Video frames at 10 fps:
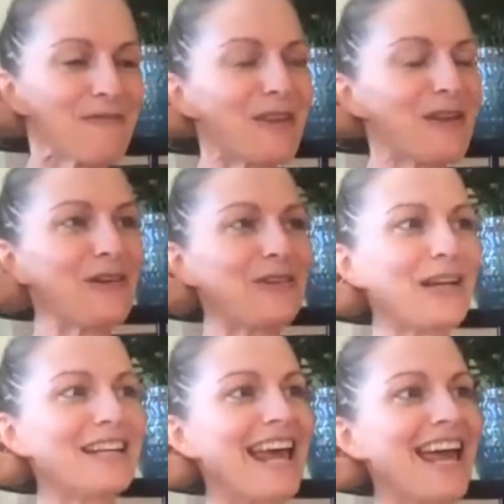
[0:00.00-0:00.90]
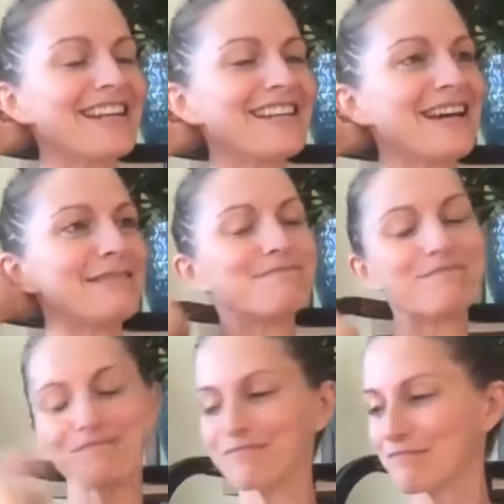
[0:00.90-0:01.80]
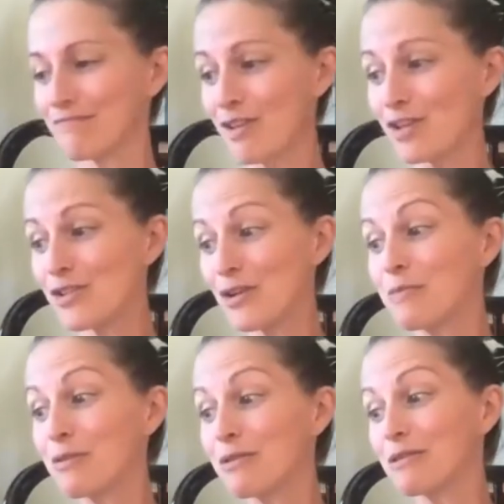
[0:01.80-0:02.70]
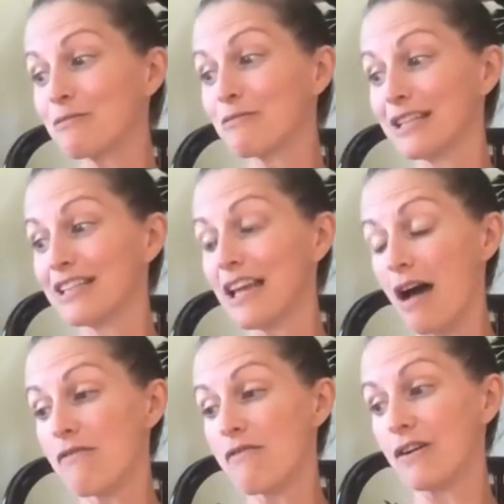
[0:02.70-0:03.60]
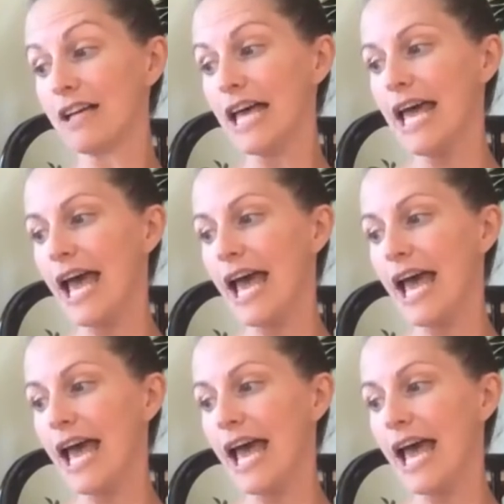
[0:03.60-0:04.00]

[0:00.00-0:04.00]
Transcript: you know, and so it can be really helpful.